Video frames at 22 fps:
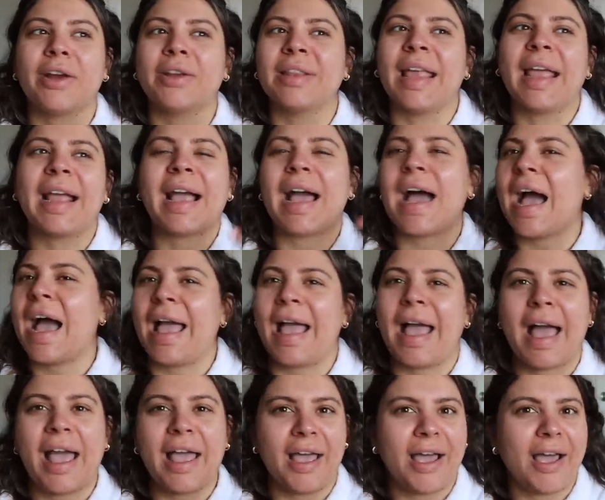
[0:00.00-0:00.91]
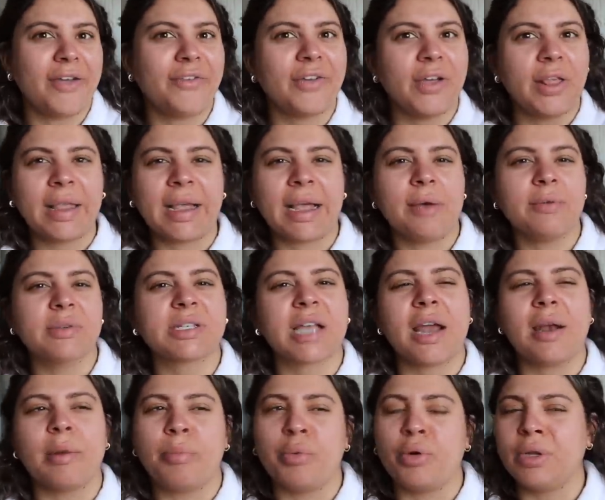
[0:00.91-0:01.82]
And like, I felt like I was
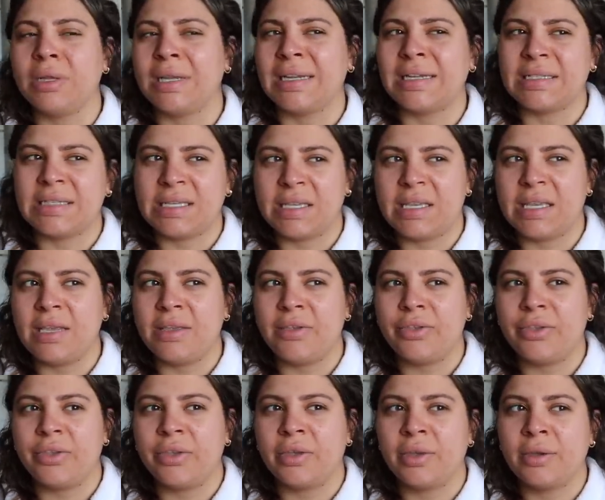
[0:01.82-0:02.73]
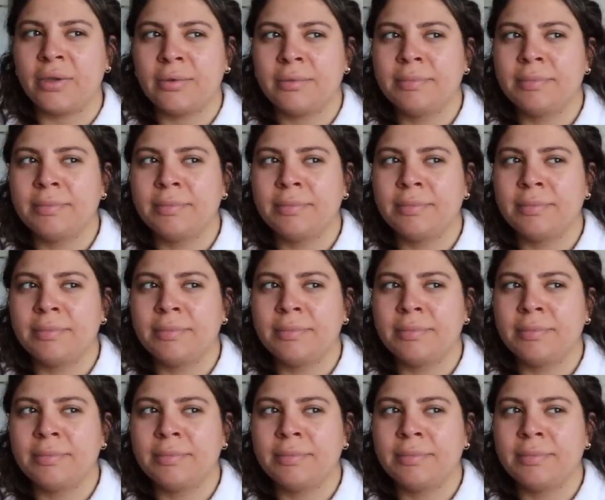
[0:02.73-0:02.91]
kind of pulling teeth